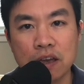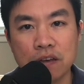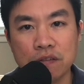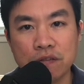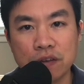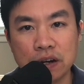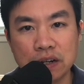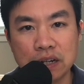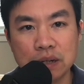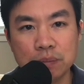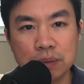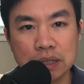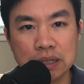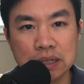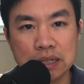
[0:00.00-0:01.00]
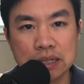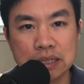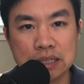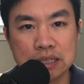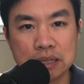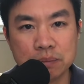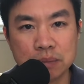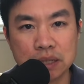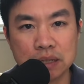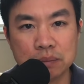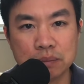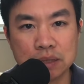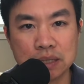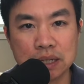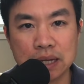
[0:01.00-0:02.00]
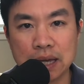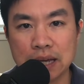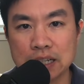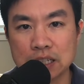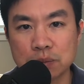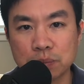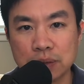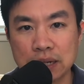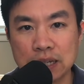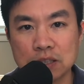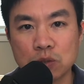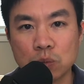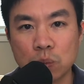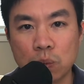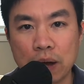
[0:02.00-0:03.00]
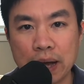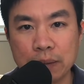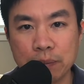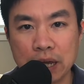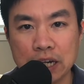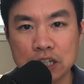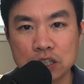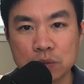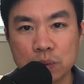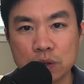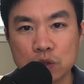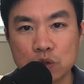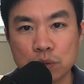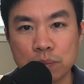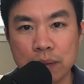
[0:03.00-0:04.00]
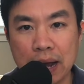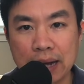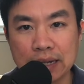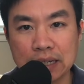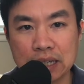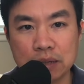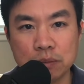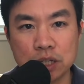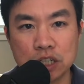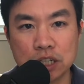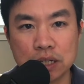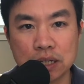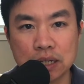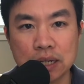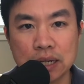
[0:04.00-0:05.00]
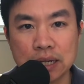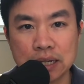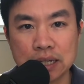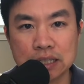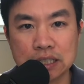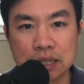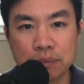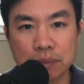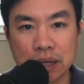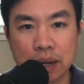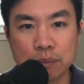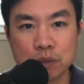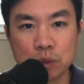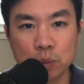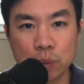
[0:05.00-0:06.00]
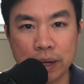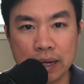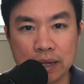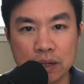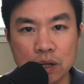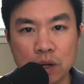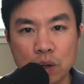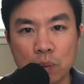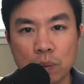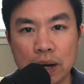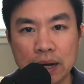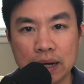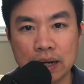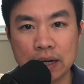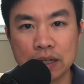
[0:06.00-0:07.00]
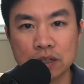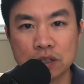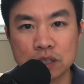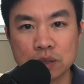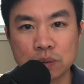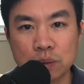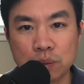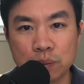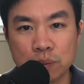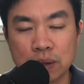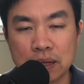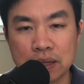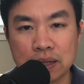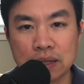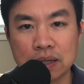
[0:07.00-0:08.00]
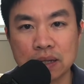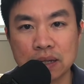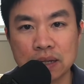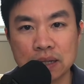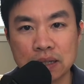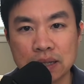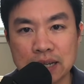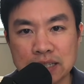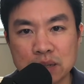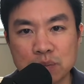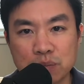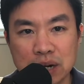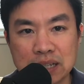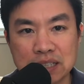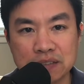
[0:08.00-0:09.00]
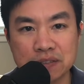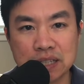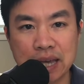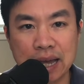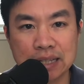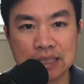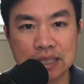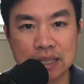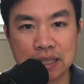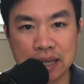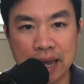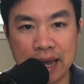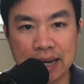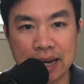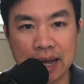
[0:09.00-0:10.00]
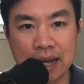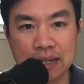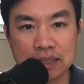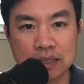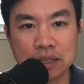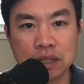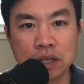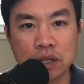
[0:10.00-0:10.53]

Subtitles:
Variability in symptoms explains why patients with dramatic imaging can sometimes wait, while others with less impressive scans cannot.